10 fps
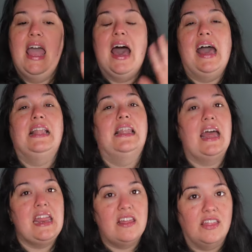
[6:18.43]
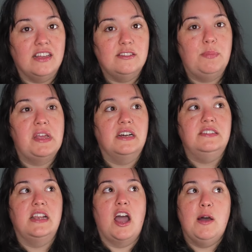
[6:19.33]
I like this because
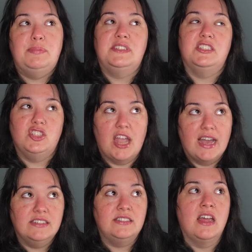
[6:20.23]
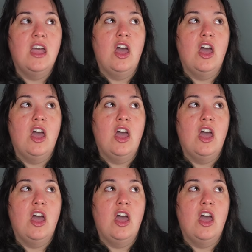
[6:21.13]
it ups the chance